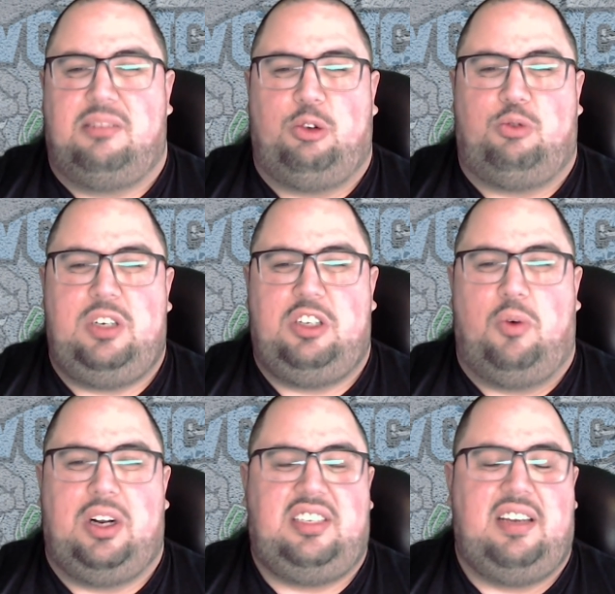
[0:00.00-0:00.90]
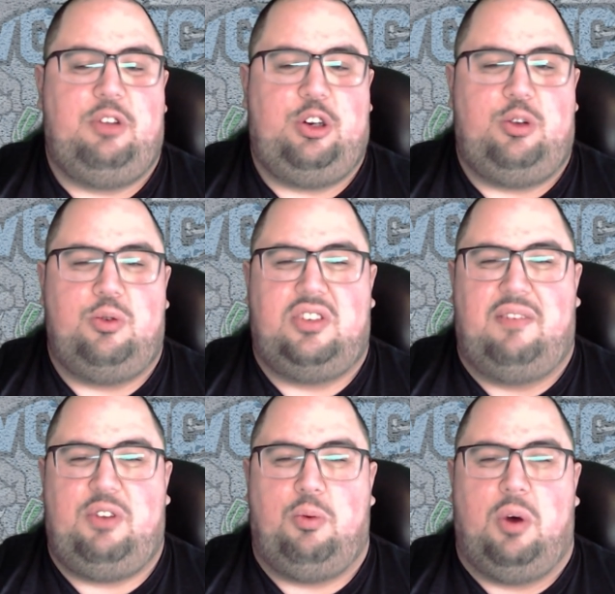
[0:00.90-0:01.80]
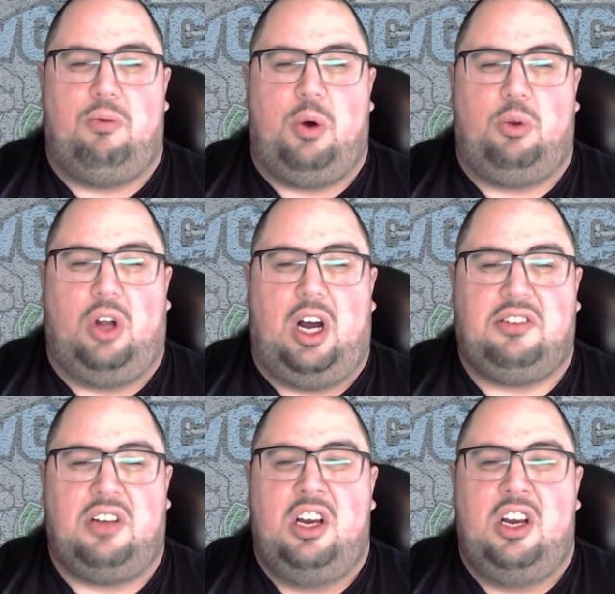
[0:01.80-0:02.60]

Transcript: The most recent one a 72 to 71 road loss